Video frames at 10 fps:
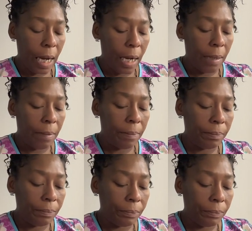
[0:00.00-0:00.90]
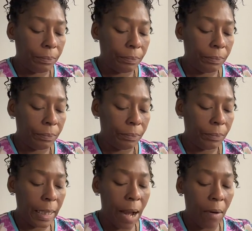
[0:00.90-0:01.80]

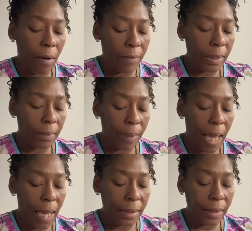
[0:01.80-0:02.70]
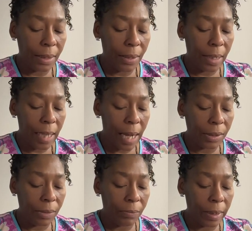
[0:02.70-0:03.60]
And however this applies to your
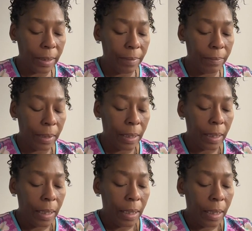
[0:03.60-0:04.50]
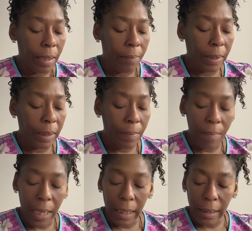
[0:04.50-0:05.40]
connection with them. But the
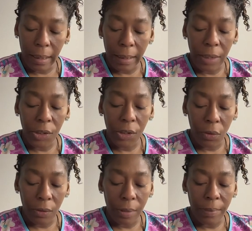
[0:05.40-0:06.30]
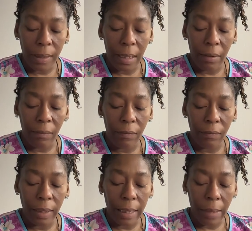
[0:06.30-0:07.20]
minute that they showed themselves
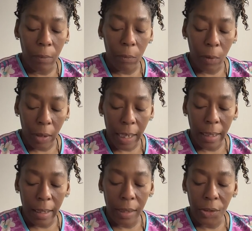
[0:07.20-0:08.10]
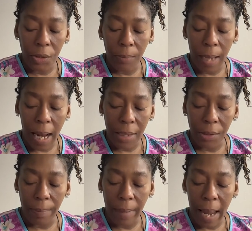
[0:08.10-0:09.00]
that they were working against you
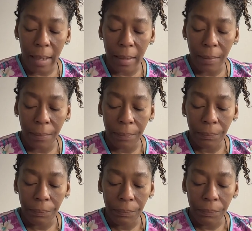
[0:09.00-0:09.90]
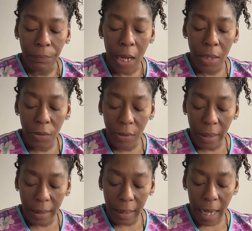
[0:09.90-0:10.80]
behind your back, and you
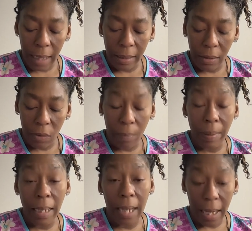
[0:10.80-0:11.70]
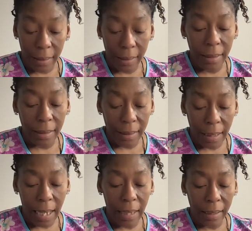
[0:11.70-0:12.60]
disconnected or being guided to
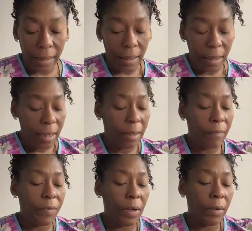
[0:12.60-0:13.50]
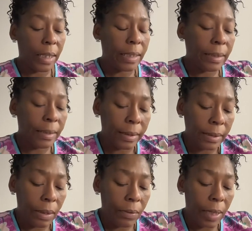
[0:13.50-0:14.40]
disconnect it, they're furious,
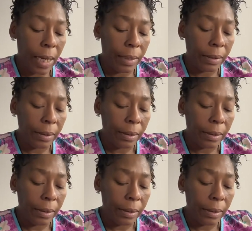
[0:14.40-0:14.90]
okay?